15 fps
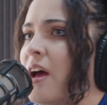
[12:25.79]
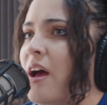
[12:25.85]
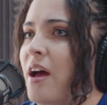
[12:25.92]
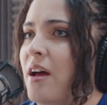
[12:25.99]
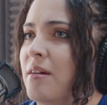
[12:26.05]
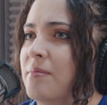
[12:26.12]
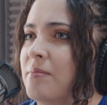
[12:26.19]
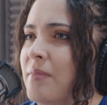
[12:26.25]

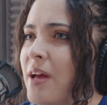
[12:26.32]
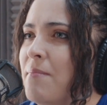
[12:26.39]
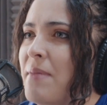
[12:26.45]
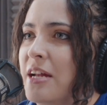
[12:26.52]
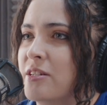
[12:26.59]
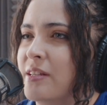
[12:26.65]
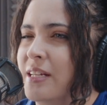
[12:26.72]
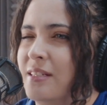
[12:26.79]
I
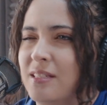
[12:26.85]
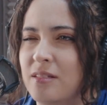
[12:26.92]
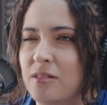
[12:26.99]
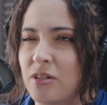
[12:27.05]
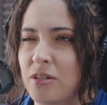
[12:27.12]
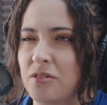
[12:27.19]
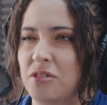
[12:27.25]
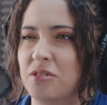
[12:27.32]
imagine like
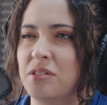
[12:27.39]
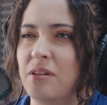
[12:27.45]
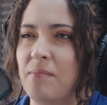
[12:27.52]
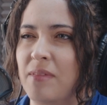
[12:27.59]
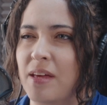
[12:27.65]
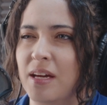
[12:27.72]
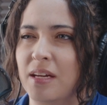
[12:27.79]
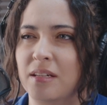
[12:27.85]
sensors or
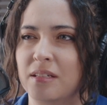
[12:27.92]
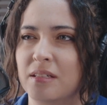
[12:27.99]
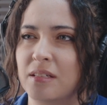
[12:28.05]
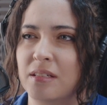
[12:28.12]
something.